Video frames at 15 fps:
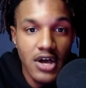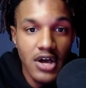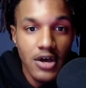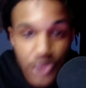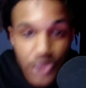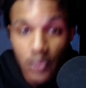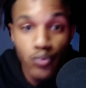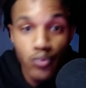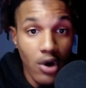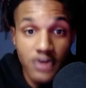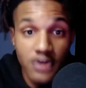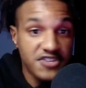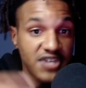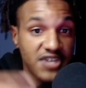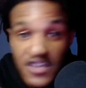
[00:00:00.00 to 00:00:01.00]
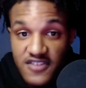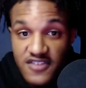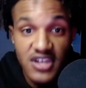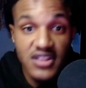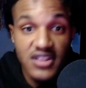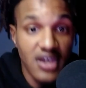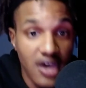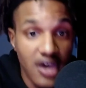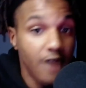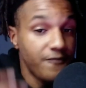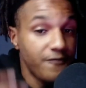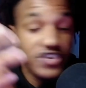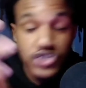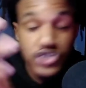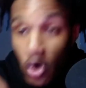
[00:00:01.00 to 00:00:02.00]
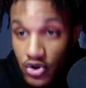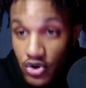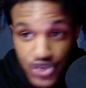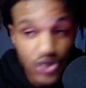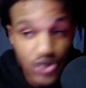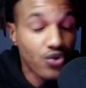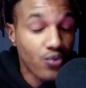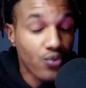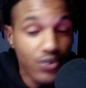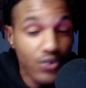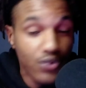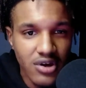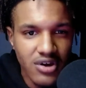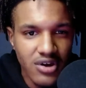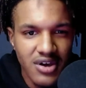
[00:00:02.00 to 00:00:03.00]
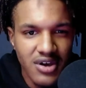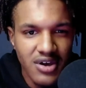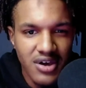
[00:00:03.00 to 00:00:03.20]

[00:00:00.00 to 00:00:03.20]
the worst season of his coaching career,